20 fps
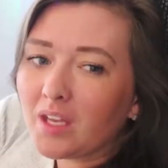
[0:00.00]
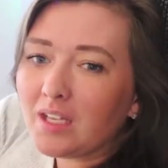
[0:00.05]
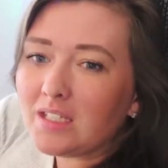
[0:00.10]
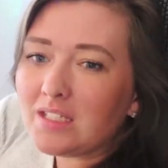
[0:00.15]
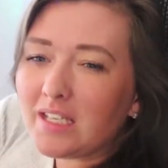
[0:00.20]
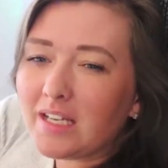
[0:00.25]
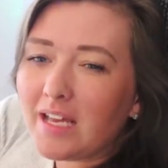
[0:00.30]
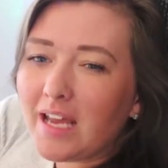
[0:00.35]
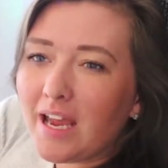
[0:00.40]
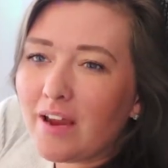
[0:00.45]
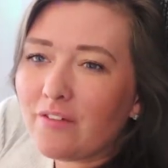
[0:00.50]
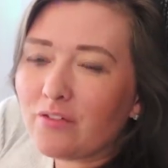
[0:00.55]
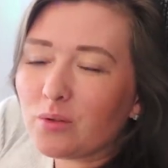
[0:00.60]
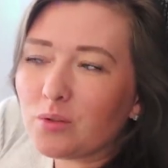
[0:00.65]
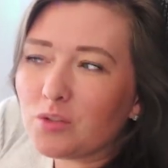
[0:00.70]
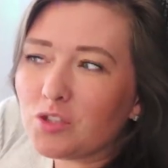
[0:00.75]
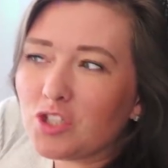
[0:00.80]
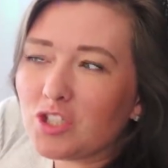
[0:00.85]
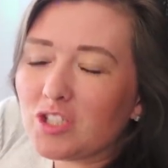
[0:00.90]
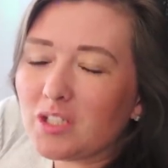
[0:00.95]
and today
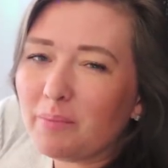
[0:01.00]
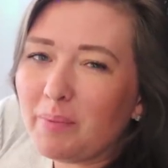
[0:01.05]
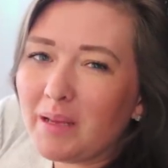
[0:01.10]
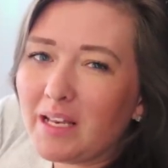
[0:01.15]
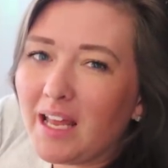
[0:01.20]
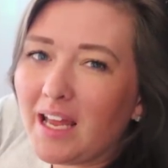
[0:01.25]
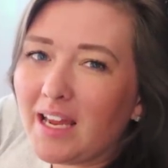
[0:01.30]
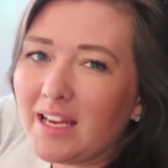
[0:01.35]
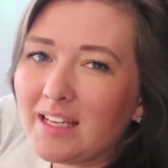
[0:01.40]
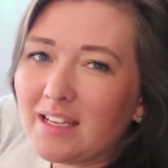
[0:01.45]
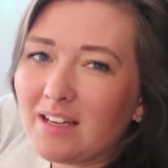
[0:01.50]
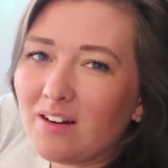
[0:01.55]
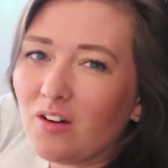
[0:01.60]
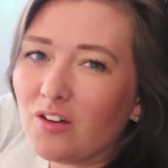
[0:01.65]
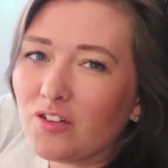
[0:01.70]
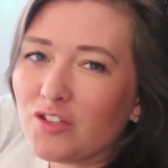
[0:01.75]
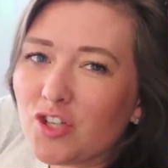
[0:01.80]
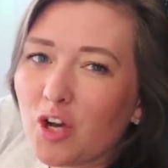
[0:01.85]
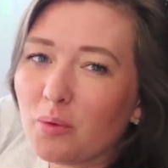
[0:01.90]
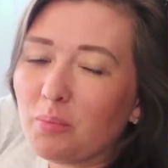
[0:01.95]
everyone's just a bit like
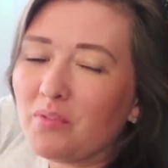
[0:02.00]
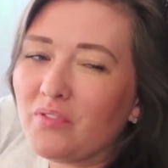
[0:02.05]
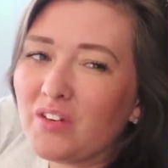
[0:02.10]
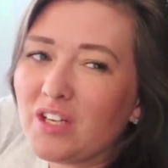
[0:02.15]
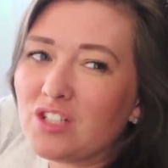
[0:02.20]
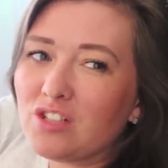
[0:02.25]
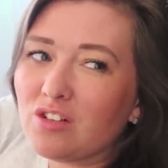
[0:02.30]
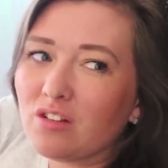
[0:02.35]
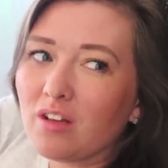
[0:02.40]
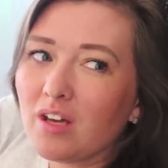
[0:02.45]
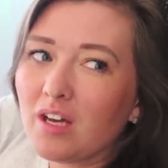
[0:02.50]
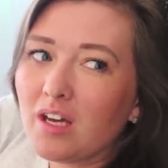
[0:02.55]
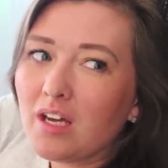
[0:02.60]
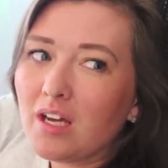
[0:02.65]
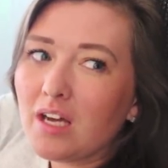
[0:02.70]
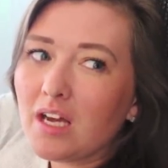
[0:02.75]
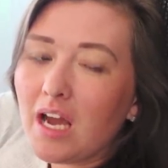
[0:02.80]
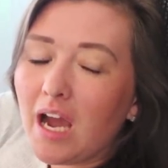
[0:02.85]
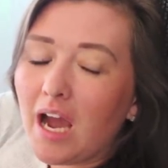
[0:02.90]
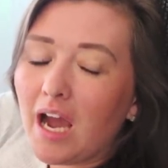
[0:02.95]
on top of each other.
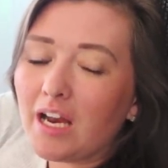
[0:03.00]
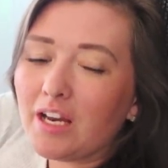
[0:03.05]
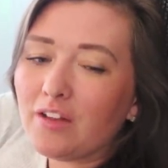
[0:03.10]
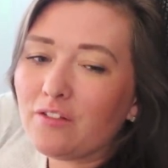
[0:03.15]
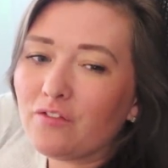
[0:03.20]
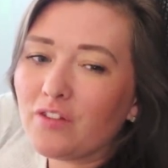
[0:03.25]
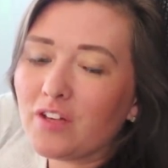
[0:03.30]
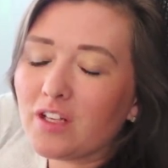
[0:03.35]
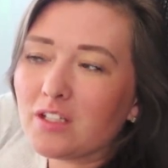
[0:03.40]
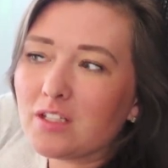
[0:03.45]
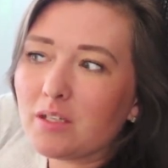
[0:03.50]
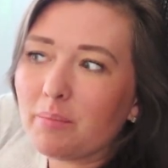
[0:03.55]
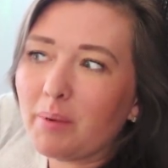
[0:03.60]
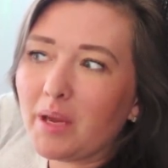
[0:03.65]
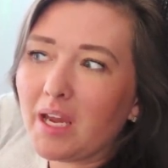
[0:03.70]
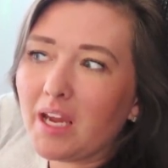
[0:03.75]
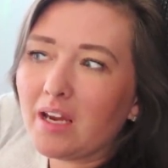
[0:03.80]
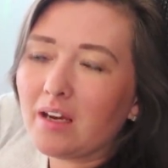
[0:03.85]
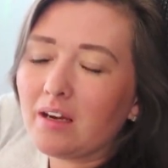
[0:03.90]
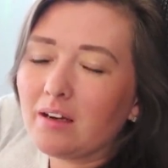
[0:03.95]
And it feels a
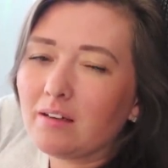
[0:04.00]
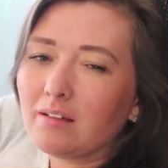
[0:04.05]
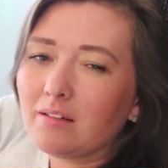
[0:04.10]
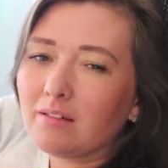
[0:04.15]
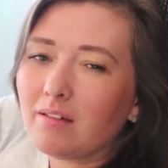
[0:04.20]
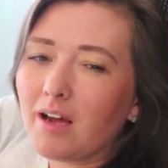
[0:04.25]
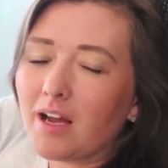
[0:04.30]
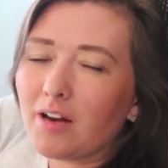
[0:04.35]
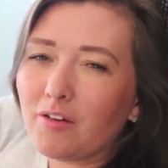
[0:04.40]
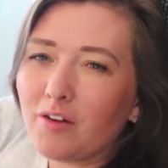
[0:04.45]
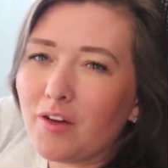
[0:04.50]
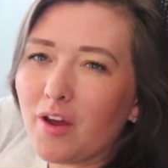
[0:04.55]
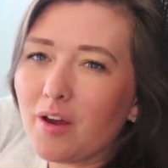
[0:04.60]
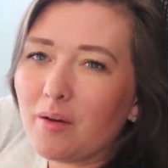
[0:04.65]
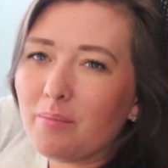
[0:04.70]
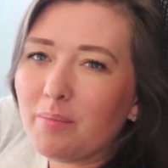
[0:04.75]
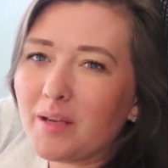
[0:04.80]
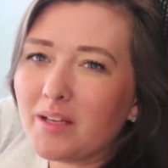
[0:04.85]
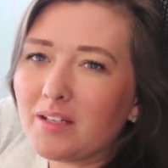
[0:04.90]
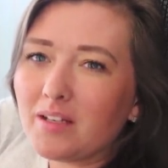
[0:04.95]
bit, I don't
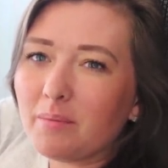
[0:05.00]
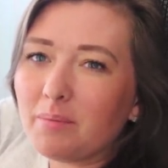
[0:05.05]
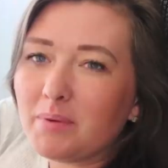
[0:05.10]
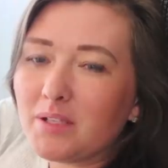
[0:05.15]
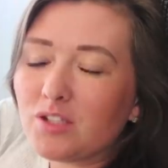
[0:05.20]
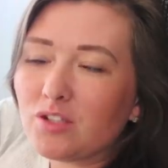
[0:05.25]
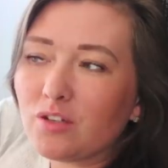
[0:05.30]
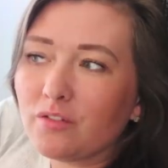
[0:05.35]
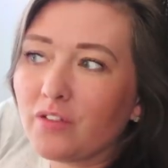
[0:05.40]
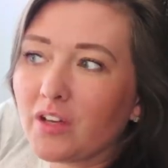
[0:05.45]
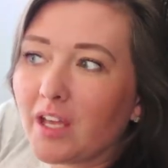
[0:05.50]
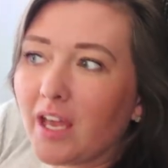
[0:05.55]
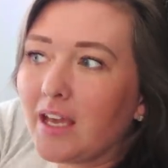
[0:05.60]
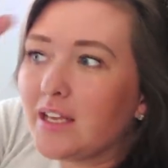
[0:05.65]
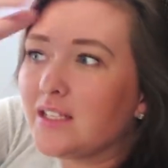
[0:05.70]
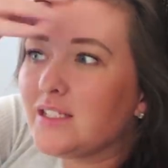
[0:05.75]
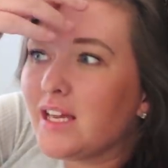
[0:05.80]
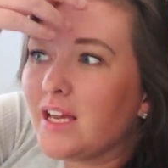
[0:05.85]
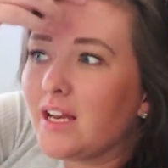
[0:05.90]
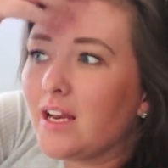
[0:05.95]
know, a bit a bit
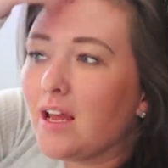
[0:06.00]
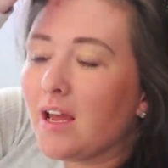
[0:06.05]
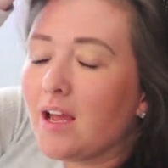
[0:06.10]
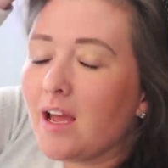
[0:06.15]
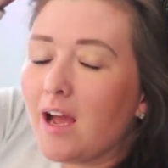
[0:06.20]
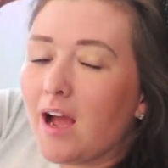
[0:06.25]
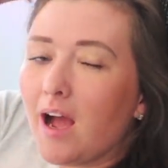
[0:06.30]
suffocating.